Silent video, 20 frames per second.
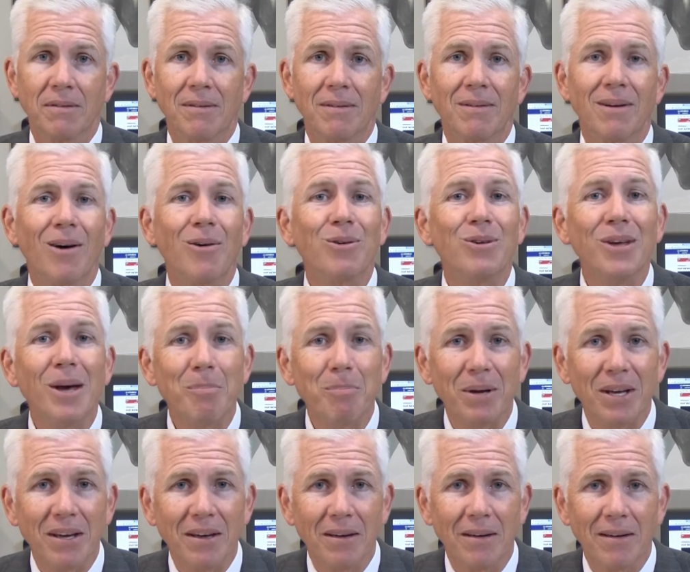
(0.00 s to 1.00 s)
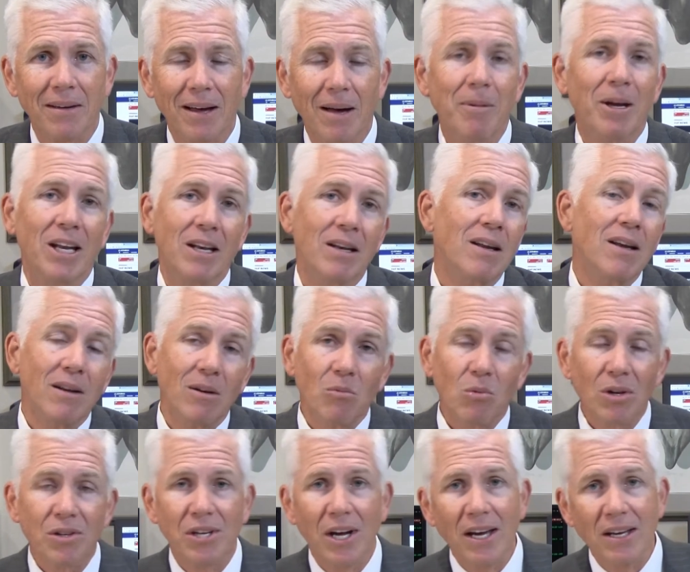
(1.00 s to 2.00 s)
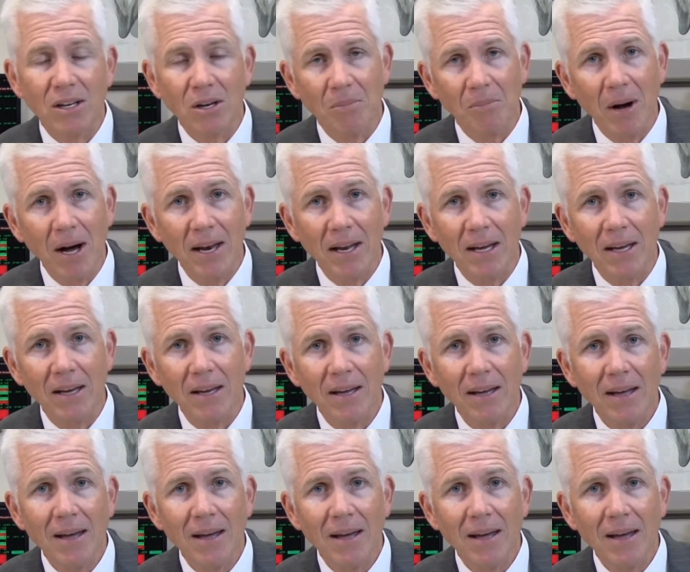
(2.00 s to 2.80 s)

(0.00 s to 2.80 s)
Oh, yippee. I mean, we'll take your money,